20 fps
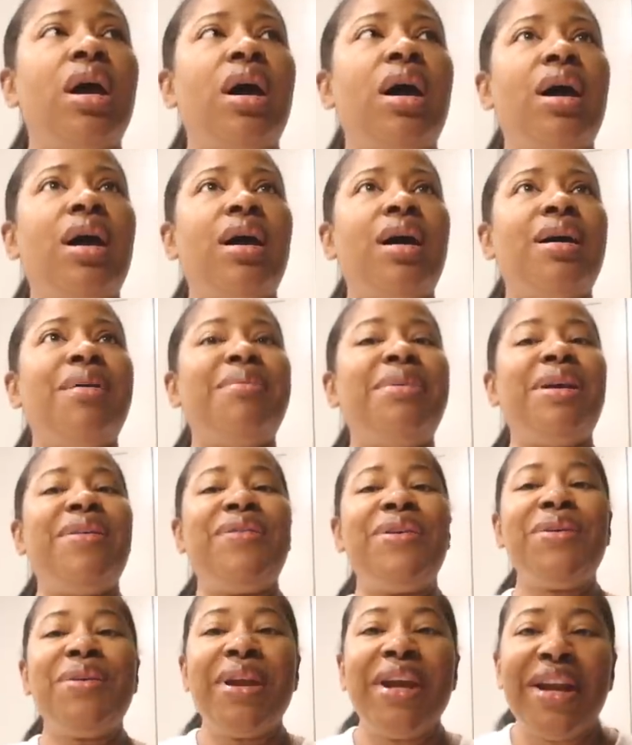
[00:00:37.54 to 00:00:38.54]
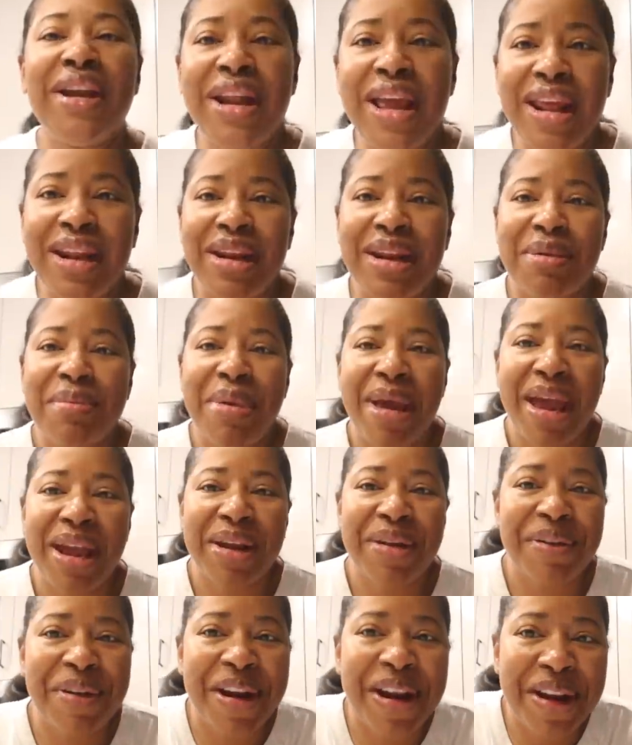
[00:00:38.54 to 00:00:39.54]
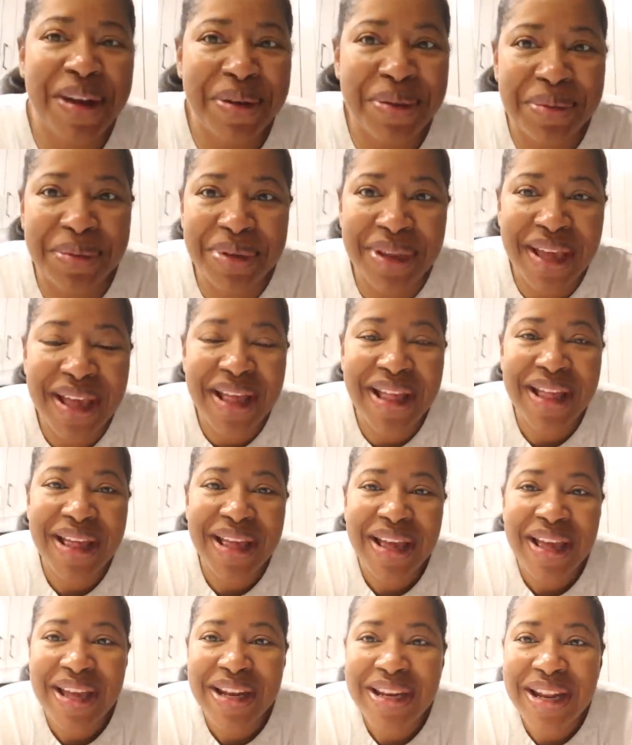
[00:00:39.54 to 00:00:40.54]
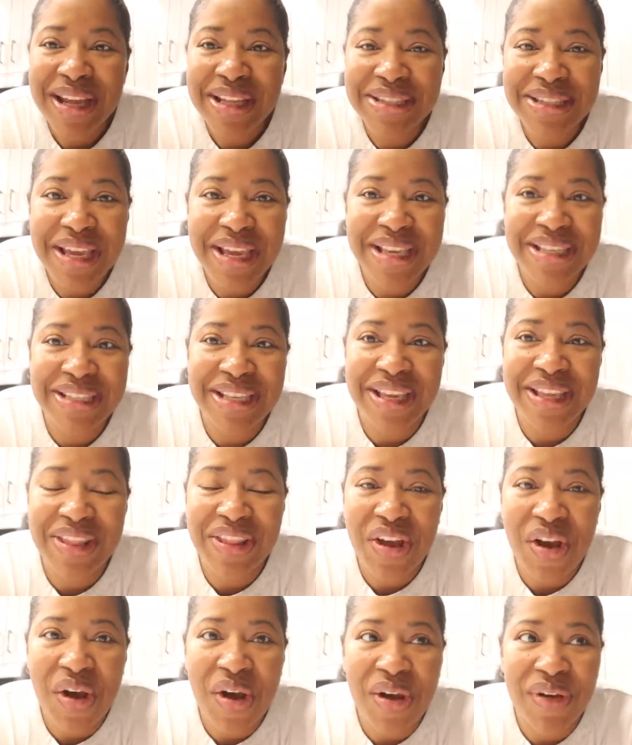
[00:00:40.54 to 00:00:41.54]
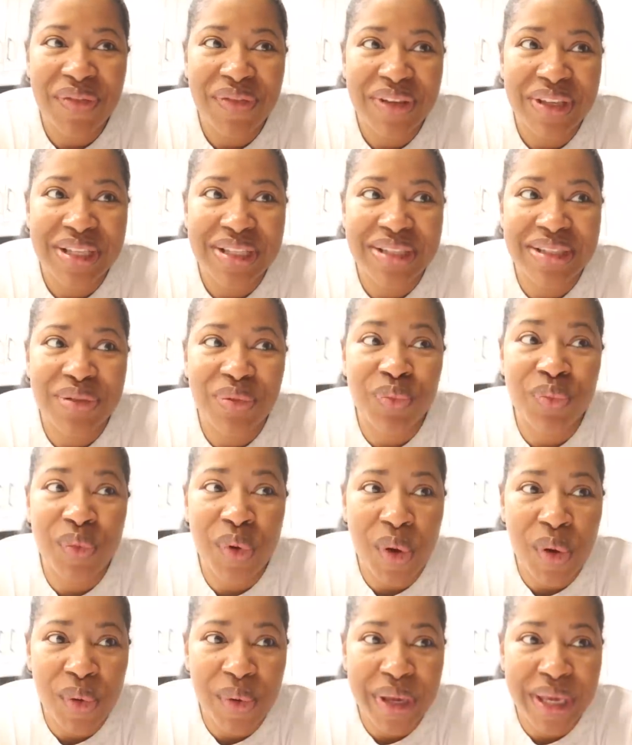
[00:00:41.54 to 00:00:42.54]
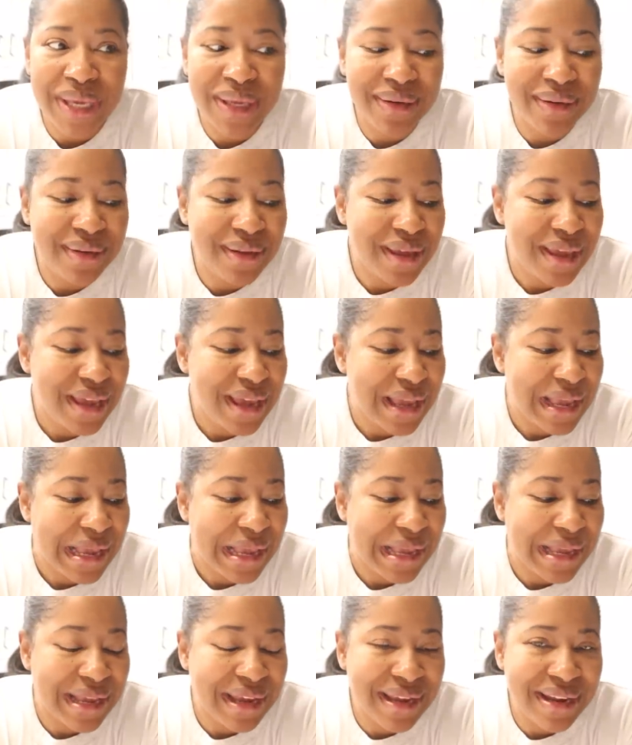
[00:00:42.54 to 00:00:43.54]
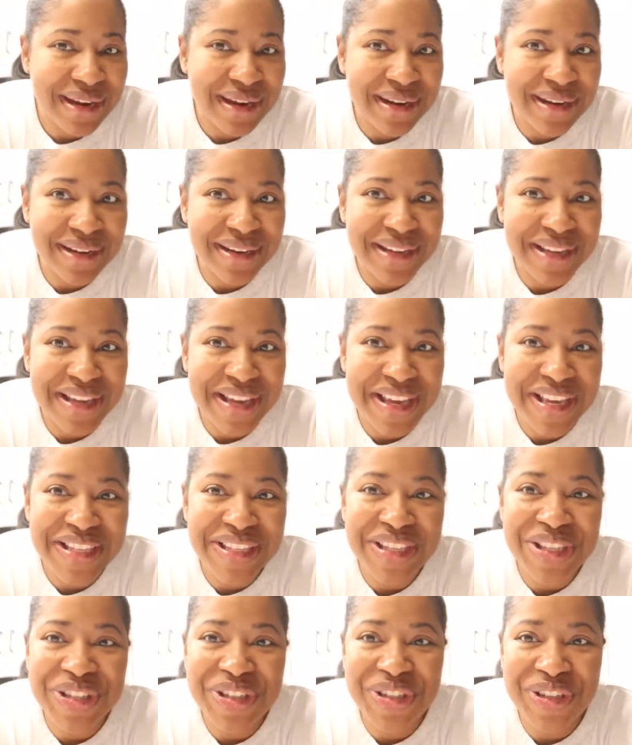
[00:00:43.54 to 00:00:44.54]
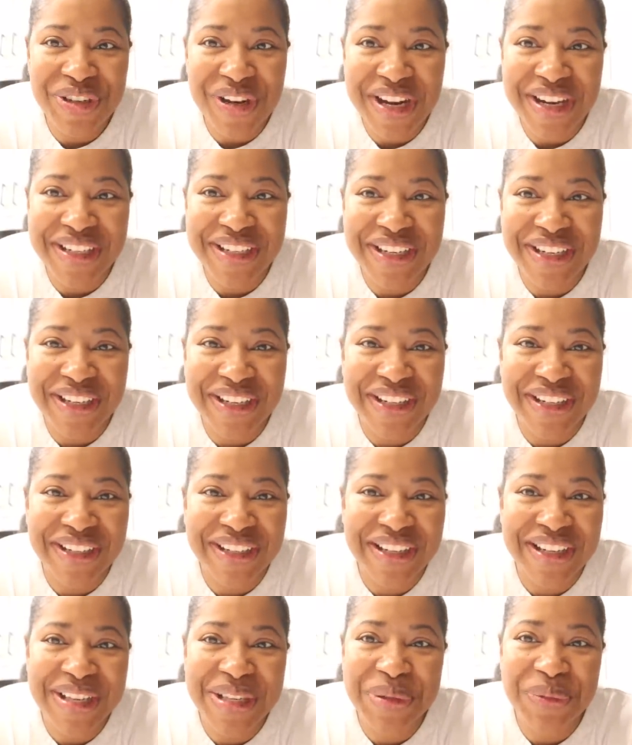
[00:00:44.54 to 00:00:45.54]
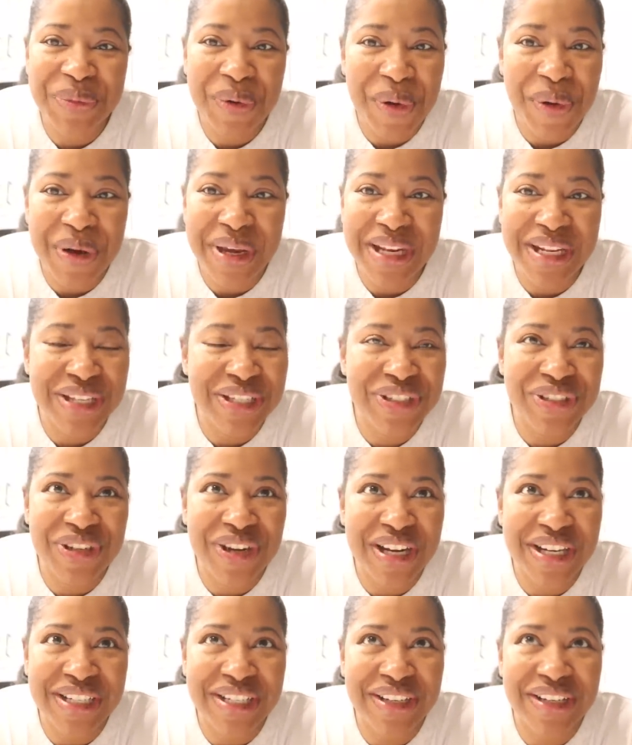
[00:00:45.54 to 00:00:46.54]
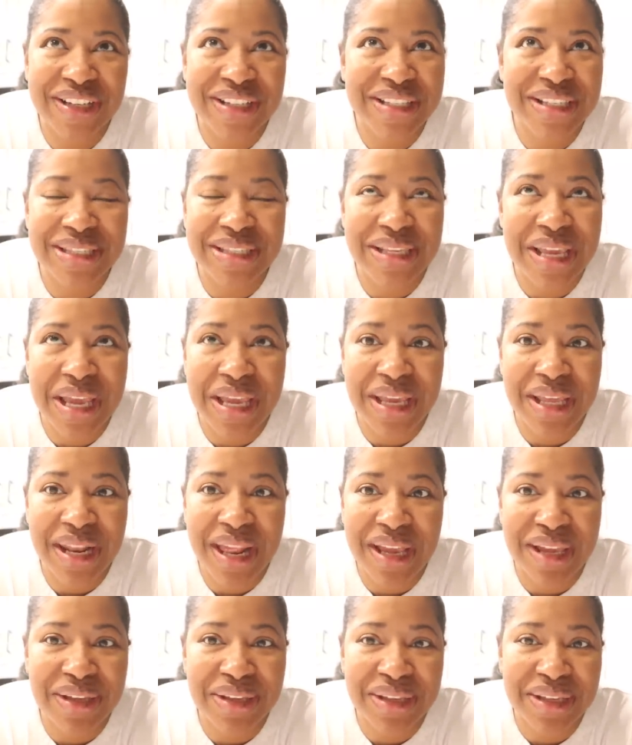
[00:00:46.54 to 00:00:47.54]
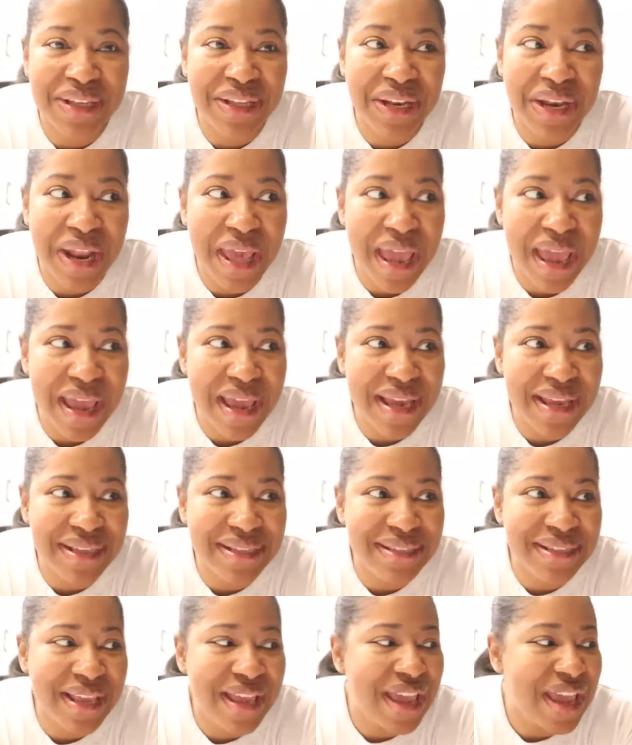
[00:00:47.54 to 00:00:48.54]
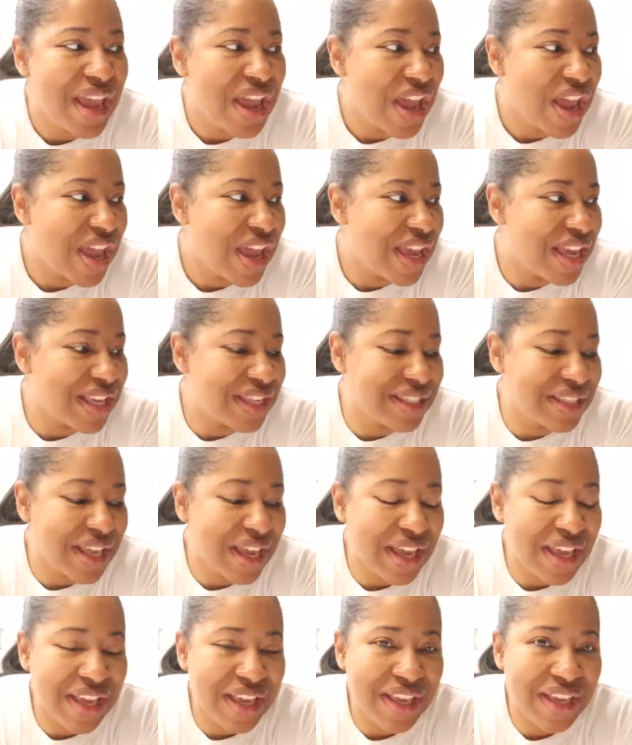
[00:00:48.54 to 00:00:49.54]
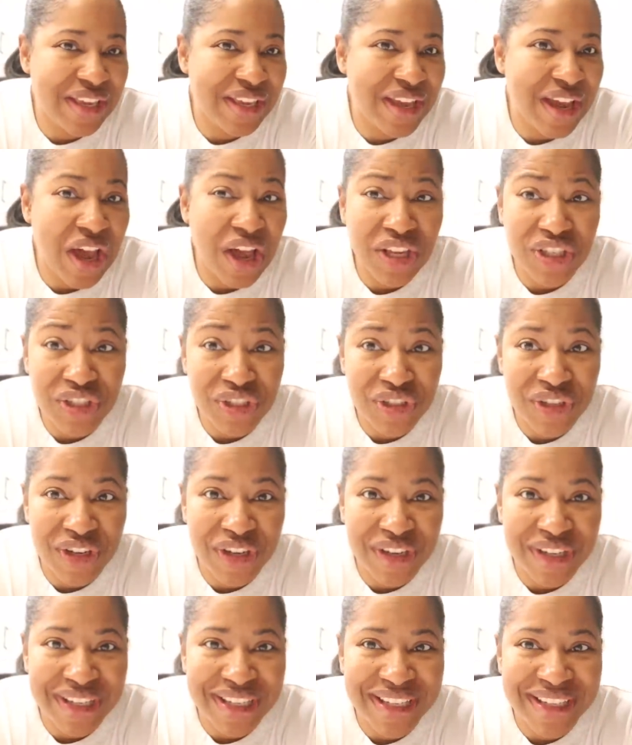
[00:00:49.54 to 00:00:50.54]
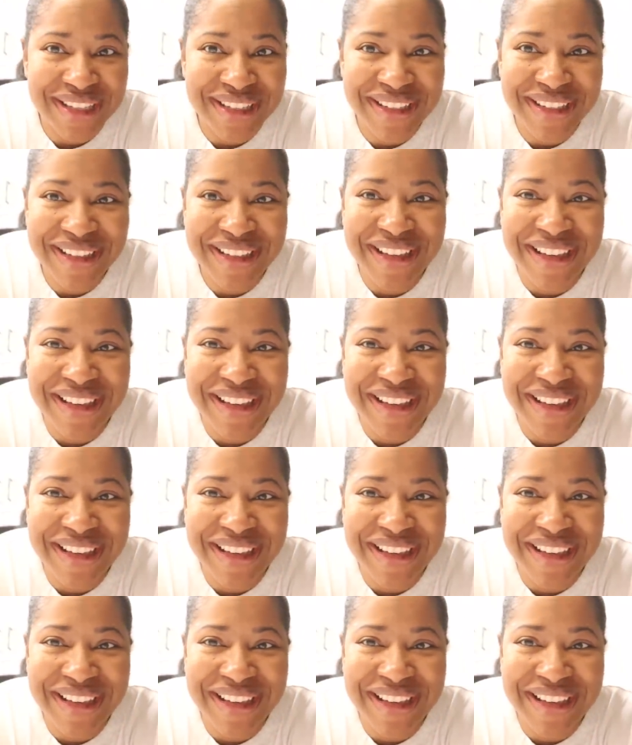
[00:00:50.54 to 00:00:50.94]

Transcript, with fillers: um if you hear that in the background Dante's in the office rowing and his instructor, his rowing instructor, because he's taking like a class, is like Australian.